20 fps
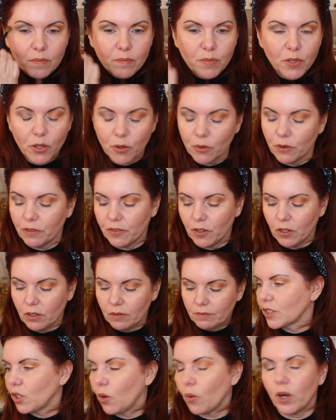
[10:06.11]

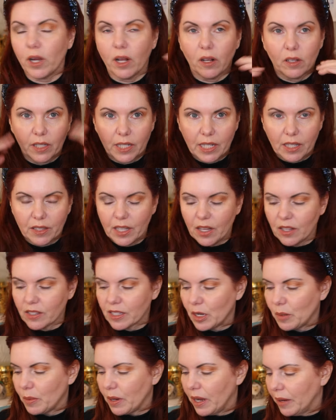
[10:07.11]
Beautiful. Don't worry, I'll clean out the
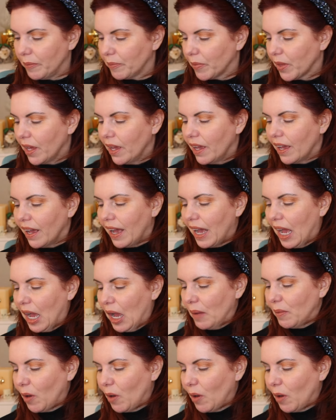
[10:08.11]
outside of my eye.